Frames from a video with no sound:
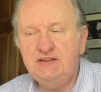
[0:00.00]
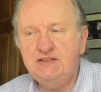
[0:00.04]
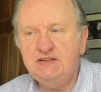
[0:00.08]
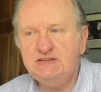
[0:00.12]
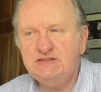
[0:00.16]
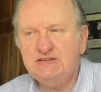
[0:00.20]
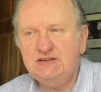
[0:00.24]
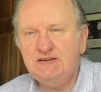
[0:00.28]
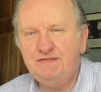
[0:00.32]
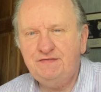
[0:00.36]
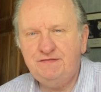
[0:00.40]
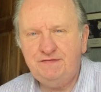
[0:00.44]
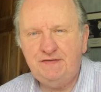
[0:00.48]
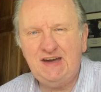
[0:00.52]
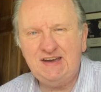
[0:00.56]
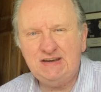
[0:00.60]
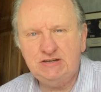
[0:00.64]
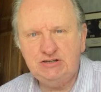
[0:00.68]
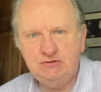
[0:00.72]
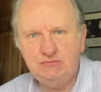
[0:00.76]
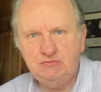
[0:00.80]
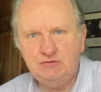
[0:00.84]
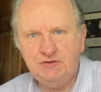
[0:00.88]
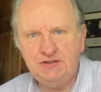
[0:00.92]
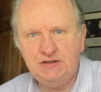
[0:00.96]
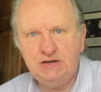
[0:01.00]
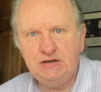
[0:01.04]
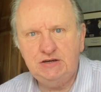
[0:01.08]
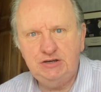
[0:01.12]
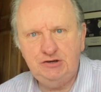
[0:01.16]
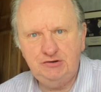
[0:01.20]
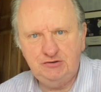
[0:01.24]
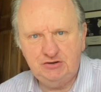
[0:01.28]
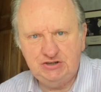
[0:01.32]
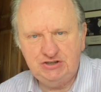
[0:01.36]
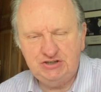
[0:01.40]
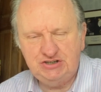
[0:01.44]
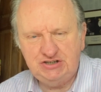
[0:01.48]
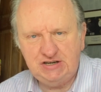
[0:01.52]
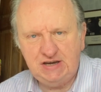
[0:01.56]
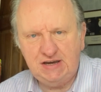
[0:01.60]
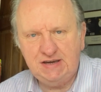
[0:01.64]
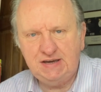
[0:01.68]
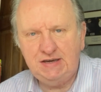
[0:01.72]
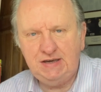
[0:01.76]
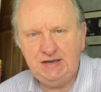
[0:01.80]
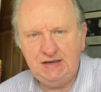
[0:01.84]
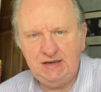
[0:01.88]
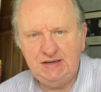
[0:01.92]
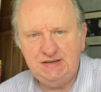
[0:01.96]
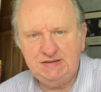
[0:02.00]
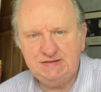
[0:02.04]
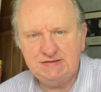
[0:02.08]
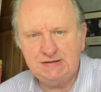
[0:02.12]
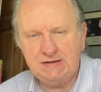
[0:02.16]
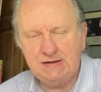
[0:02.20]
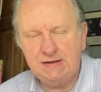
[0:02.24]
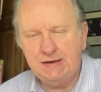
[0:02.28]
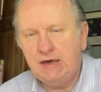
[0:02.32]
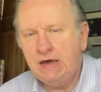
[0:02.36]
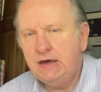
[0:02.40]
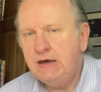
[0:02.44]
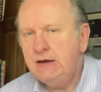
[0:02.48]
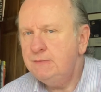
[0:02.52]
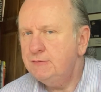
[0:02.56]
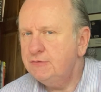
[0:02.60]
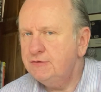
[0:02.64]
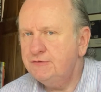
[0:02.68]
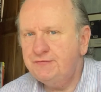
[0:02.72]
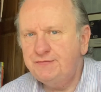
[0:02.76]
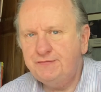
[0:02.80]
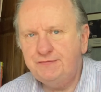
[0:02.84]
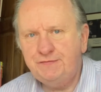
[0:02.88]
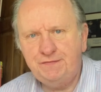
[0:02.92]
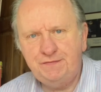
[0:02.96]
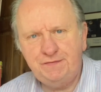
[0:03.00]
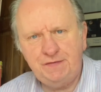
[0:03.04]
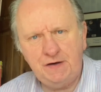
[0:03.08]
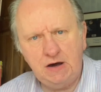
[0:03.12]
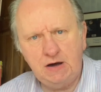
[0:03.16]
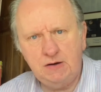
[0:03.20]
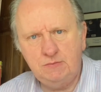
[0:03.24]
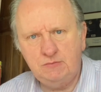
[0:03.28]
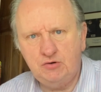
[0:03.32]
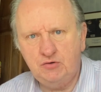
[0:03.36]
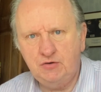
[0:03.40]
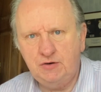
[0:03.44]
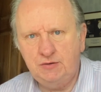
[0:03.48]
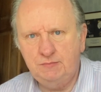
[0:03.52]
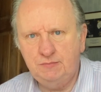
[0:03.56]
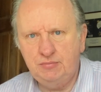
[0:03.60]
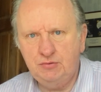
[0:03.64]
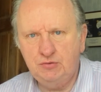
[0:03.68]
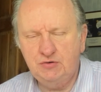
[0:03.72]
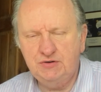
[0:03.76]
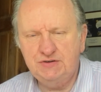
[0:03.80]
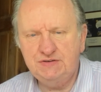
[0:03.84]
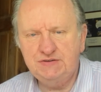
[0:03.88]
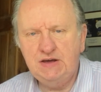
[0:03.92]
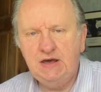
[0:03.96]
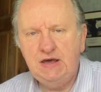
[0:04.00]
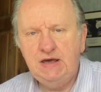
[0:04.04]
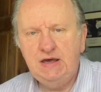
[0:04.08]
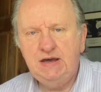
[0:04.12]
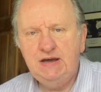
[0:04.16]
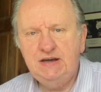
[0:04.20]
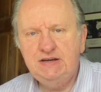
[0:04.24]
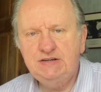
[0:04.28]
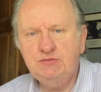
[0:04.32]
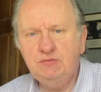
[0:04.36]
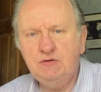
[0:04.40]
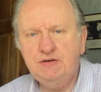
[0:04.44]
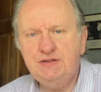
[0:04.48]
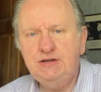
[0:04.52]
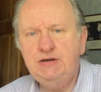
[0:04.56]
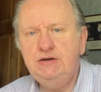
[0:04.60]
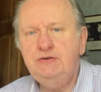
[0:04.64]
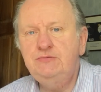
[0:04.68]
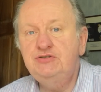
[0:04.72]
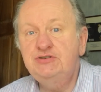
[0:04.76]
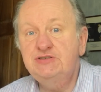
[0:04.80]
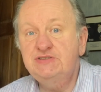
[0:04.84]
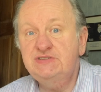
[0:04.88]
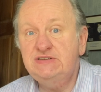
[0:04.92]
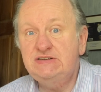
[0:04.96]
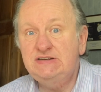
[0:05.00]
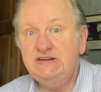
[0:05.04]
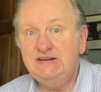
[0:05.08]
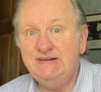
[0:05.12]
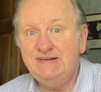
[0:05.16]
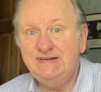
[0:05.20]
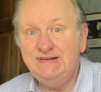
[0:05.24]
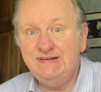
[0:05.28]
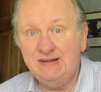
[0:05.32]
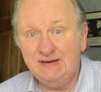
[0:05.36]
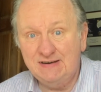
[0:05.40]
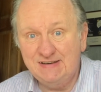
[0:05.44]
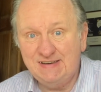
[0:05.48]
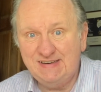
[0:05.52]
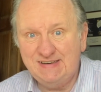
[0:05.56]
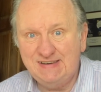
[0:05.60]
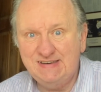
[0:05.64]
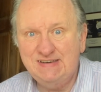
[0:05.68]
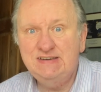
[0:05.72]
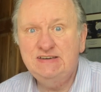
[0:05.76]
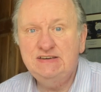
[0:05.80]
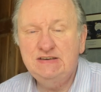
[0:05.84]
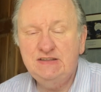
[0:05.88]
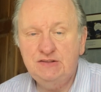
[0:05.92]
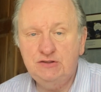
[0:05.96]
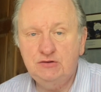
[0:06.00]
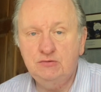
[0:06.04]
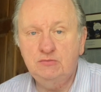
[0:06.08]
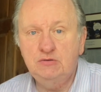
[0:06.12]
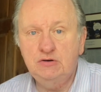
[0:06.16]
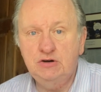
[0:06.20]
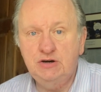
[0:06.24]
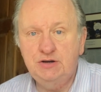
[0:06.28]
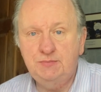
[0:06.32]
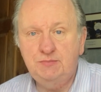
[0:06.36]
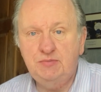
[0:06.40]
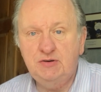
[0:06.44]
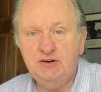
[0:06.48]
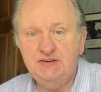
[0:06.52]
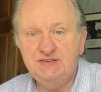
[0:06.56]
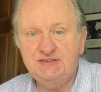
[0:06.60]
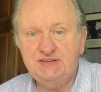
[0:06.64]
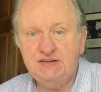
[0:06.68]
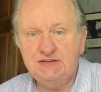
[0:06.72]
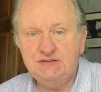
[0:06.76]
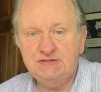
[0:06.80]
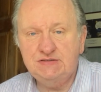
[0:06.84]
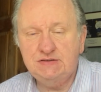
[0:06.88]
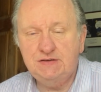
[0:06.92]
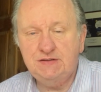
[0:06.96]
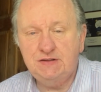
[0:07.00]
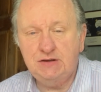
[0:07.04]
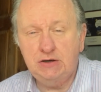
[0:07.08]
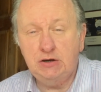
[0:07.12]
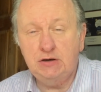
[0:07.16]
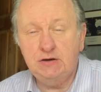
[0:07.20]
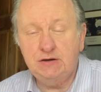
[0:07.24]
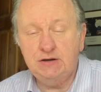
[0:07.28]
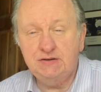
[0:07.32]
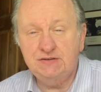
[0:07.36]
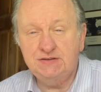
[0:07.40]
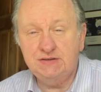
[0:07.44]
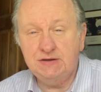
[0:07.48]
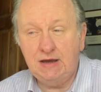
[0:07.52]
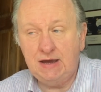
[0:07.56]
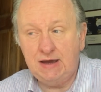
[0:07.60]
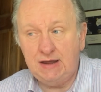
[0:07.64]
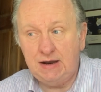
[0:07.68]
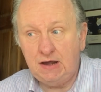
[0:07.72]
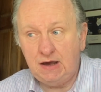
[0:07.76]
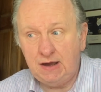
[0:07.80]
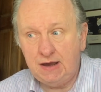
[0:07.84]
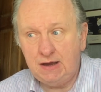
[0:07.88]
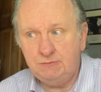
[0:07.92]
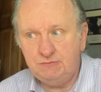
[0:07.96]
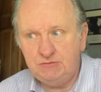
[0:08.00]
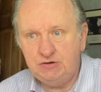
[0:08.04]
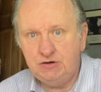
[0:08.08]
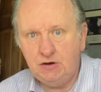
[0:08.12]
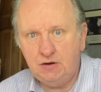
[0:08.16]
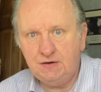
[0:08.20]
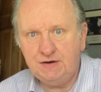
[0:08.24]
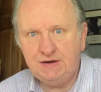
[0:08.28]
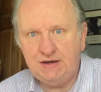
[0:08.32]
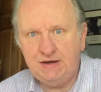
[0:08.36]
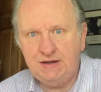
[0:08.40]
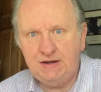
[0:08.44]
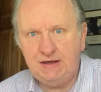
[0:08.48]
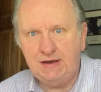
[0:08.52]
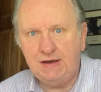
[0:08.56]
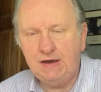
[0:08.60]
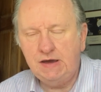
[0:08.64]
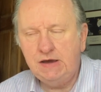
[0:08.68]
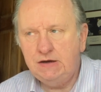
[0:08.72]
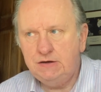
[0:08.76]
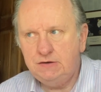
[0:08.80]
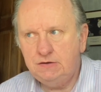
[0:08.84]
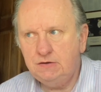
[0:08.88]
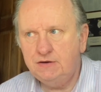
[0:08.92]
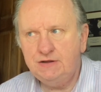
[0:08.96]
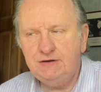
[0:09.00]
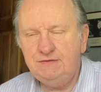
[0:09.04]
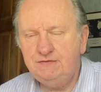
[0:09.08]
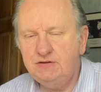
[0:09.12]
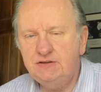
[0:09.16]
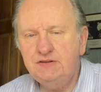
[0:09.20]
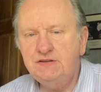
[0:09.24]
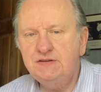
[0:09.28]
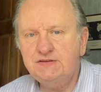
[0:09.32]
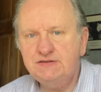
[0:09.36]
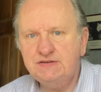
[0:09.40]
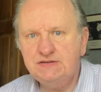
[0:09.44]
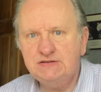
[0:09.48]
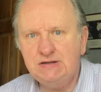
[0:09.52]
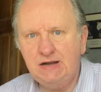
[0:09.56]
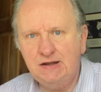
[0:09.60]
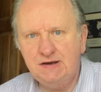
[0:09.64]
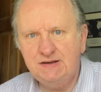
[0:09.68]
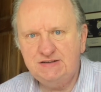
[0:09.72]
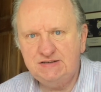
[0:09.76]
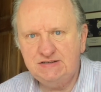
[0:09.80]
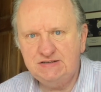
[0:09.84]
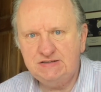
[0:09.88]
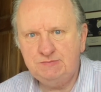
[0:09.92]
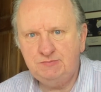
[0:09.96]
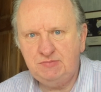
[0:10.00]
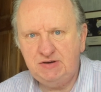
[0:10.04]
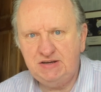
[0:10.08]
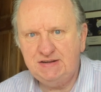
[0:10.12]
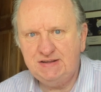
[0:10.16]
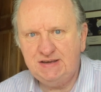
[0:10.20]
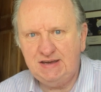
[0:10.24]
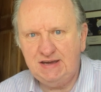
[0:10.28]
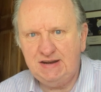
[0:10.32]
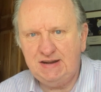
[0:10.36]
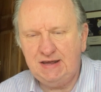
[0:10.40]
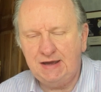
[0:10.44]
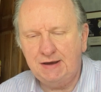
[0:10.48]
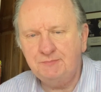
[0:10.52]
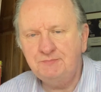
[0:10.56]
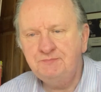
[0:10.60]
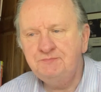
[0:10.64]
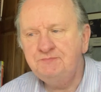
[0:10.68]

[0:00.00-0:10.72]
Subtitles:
that's a factual thing you can check easily. But far more important is whether you just like the word processor that you're using. And I am not kidding, not even in the slightest bit kidding.